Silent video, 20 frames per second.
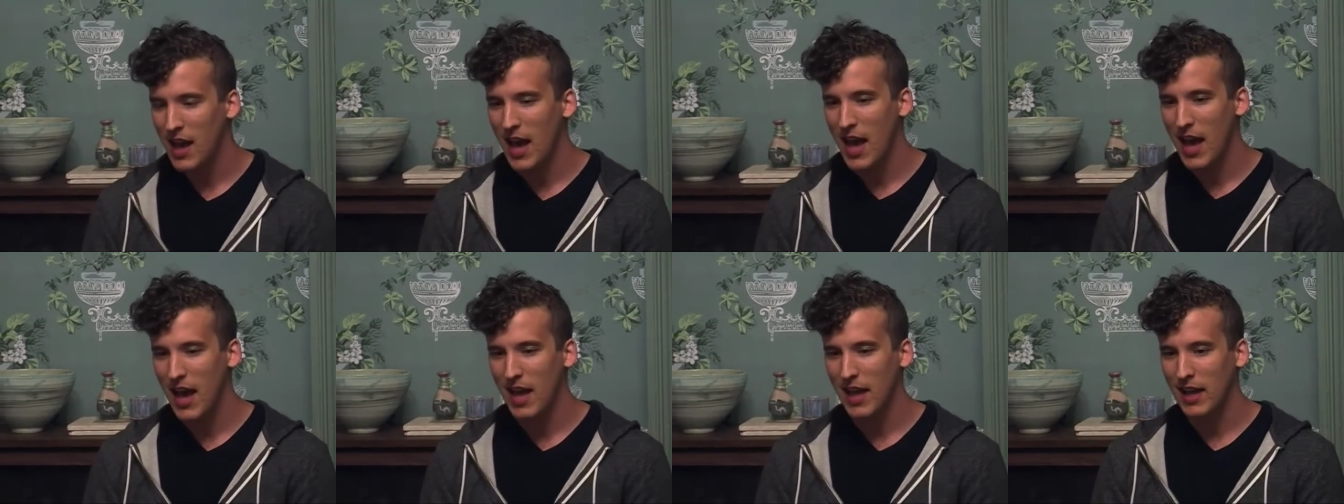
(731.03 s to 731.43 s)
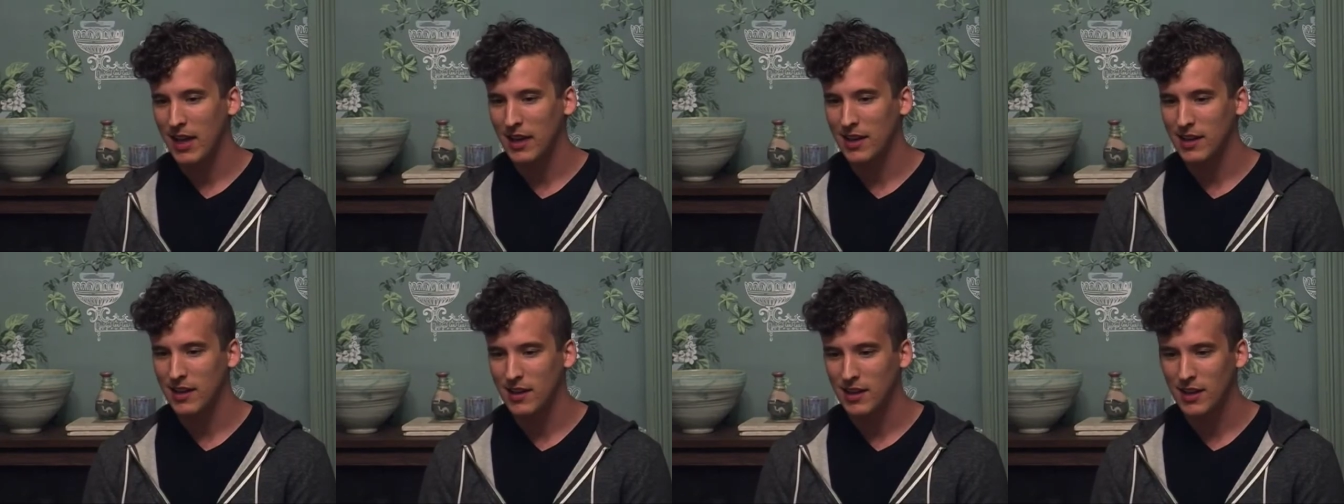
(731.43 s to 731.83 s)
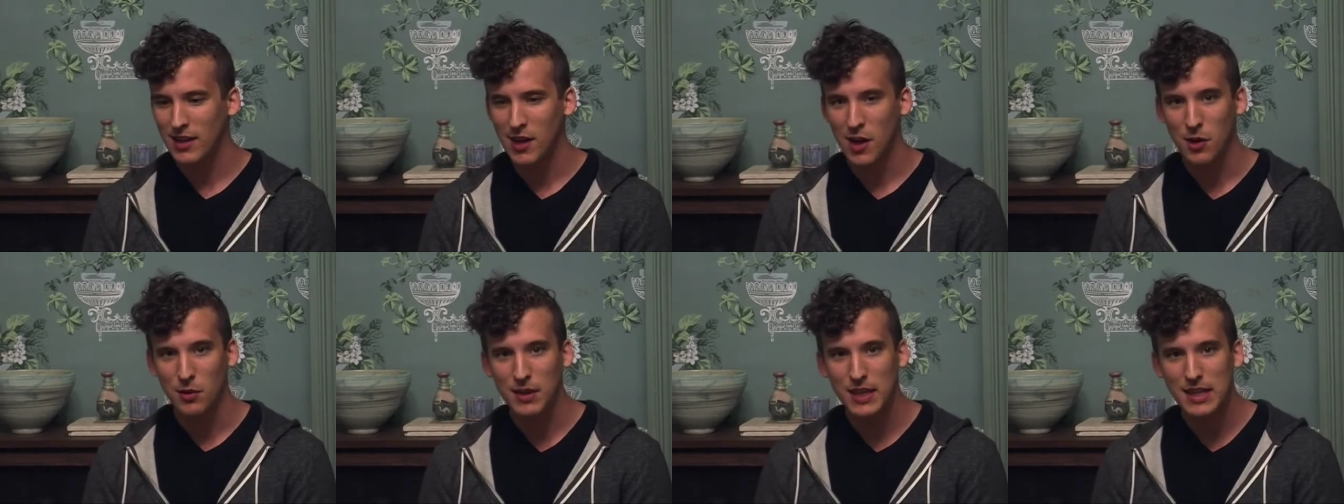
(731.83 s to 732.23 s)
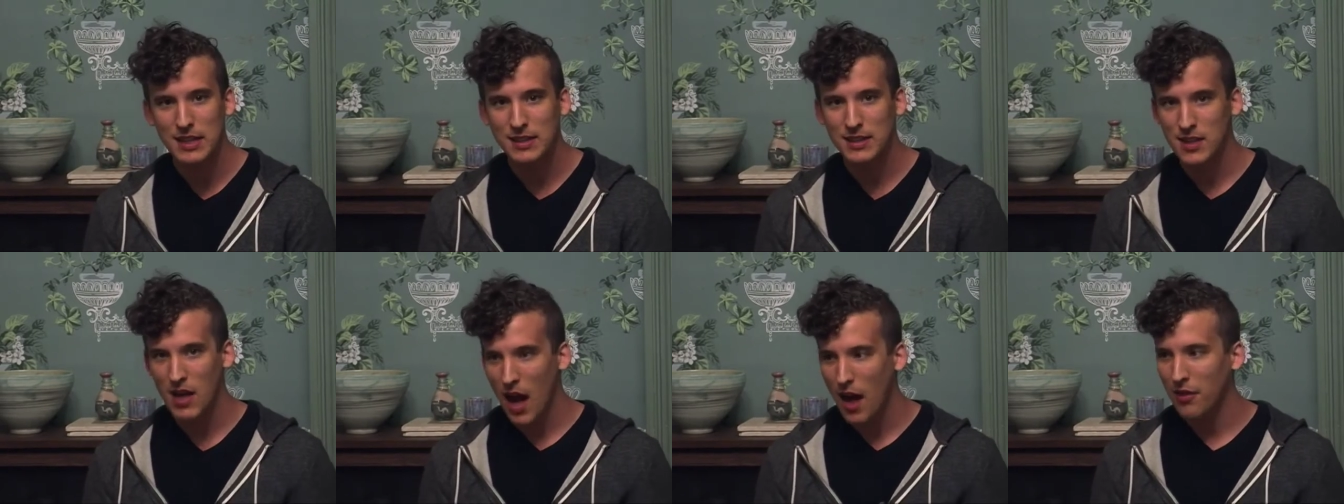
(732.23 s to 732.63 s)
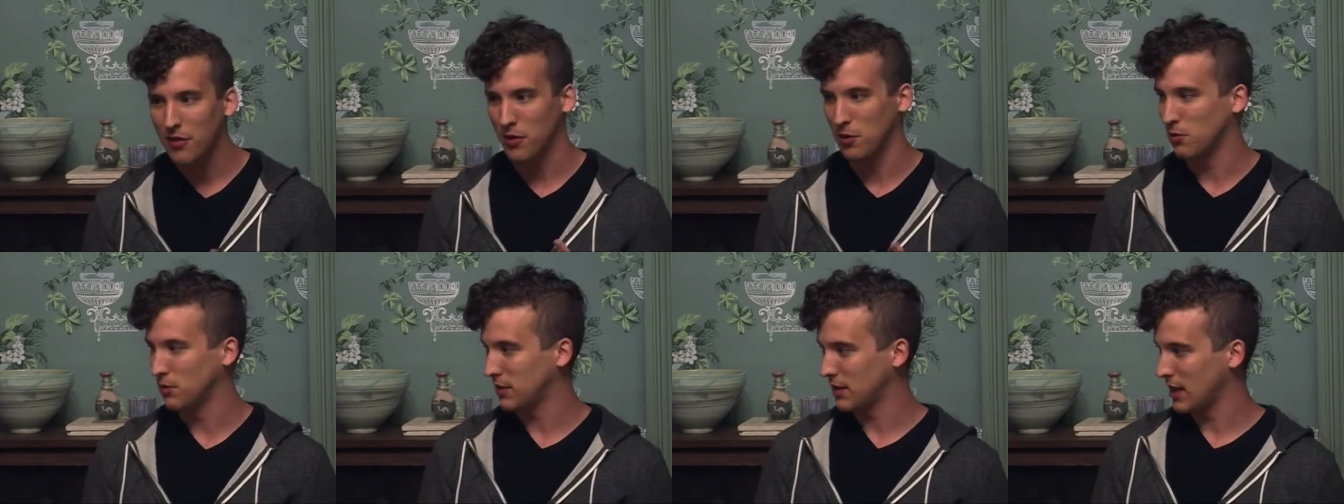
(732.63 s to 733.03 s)
And, you know, he's not
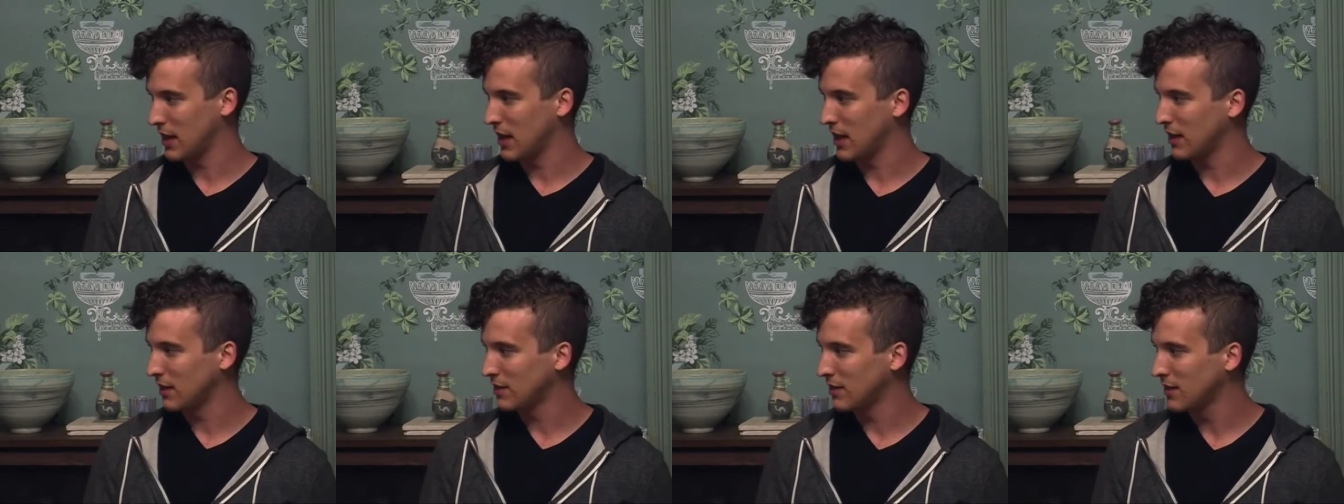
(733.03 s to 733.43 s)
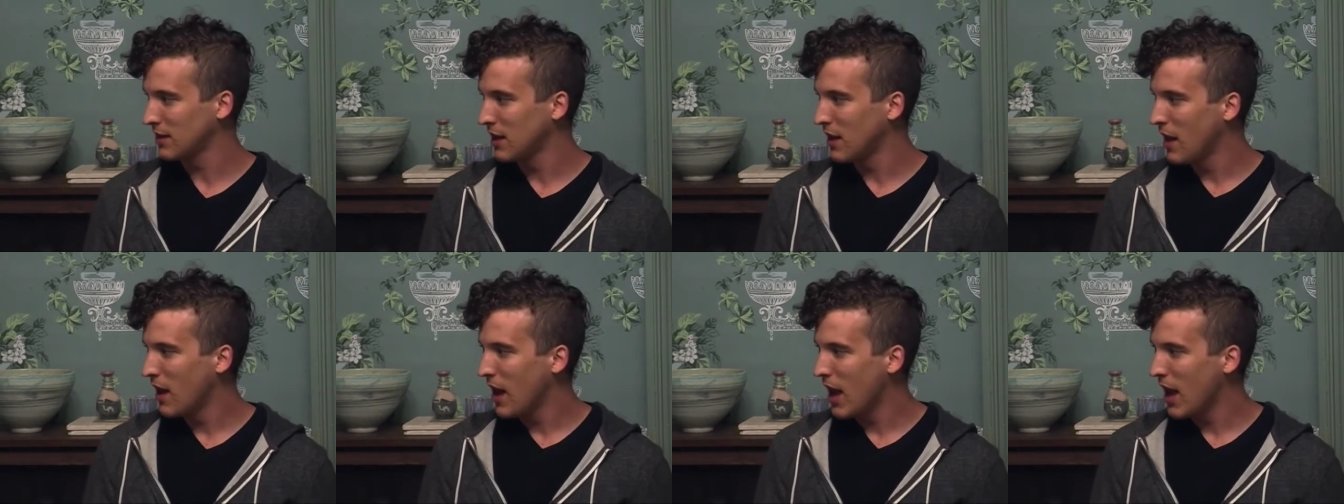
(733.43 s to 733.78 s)
those things.